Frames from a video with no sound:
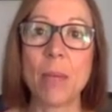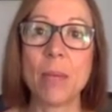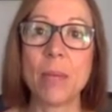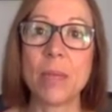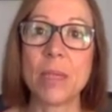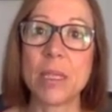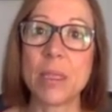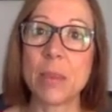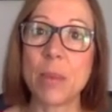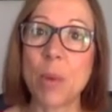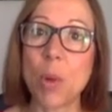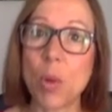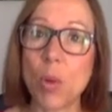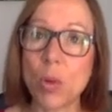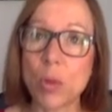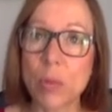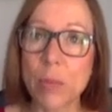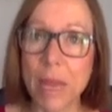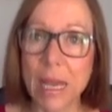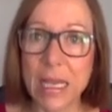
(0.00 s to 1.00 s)
some
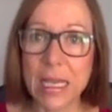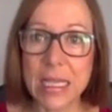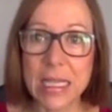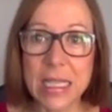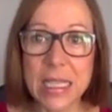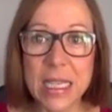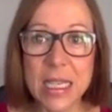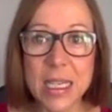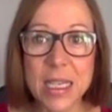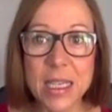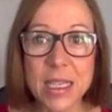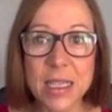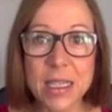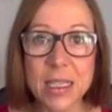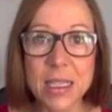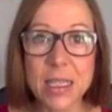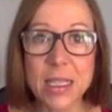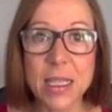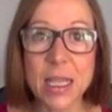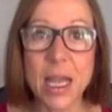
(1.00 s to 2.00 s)
old
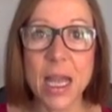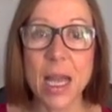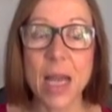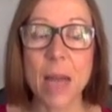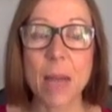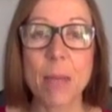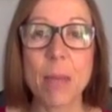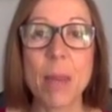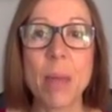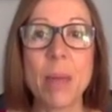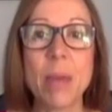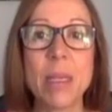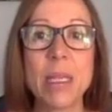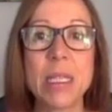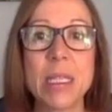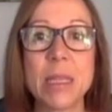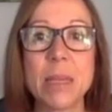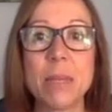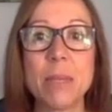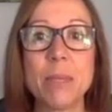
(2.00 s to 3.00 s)
magazines, maybe
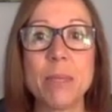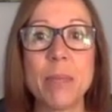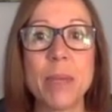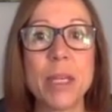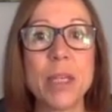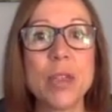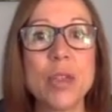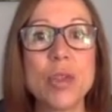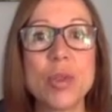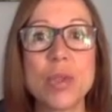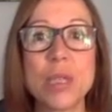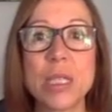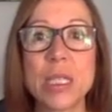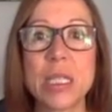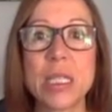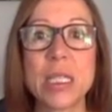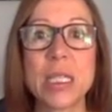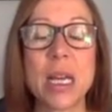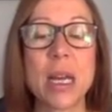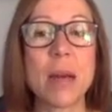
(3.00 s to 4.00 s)
some
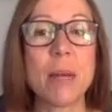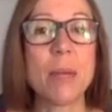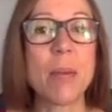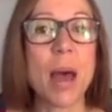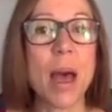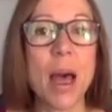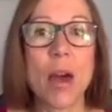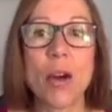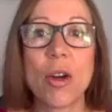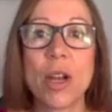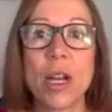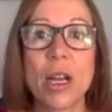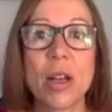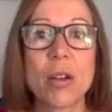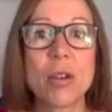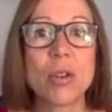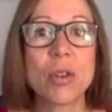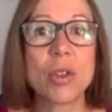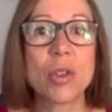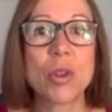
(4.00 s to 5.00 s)
Pinterest
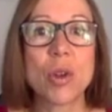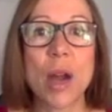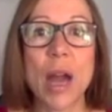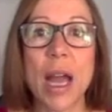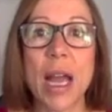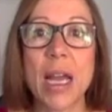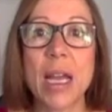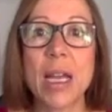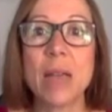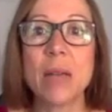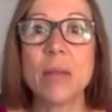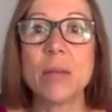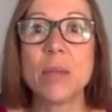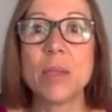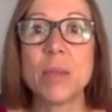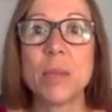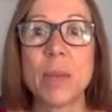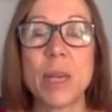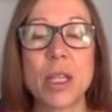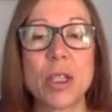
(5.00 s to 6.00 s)
articles or
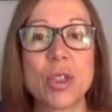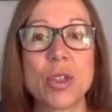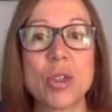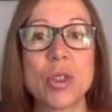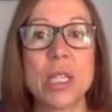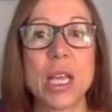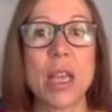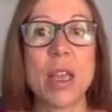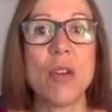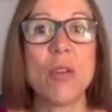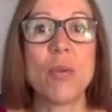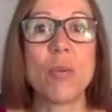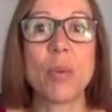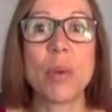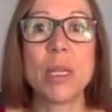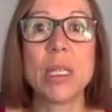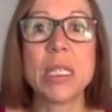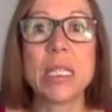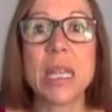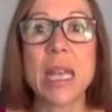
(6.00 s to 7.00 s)
items, pictures that you've
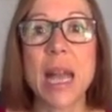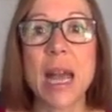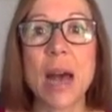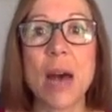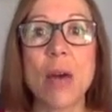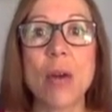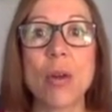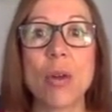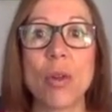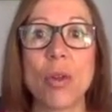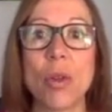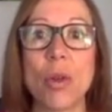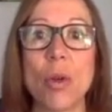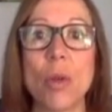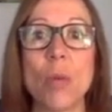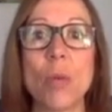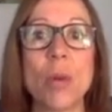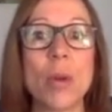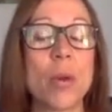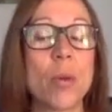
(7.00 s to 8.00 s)
printed out or
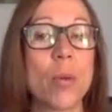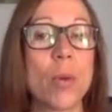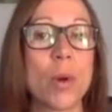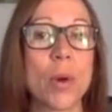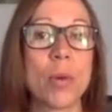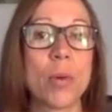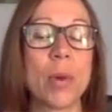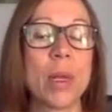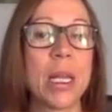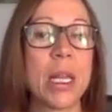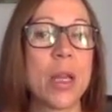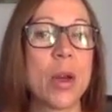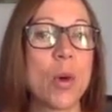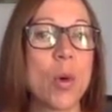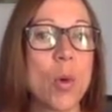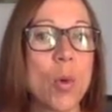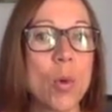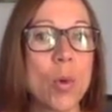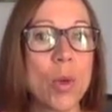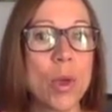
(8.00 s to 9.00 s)
thought were really
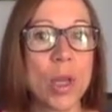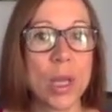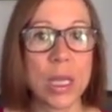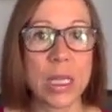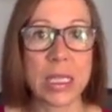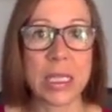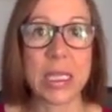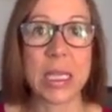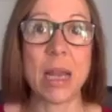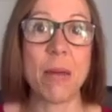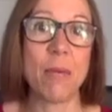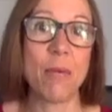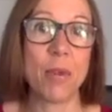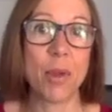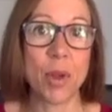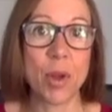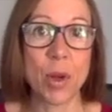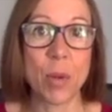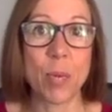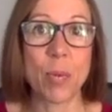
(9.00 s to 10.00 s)
cool. It's time for
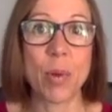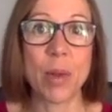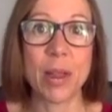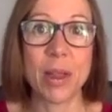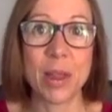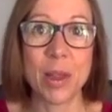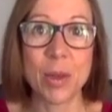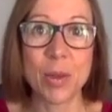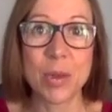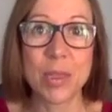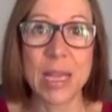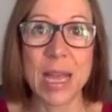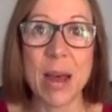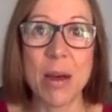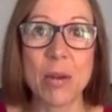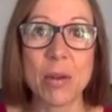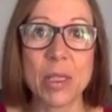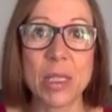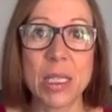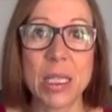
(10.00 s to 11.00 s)
you to print those
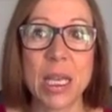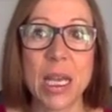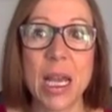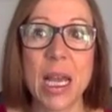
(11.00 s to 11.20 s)
out.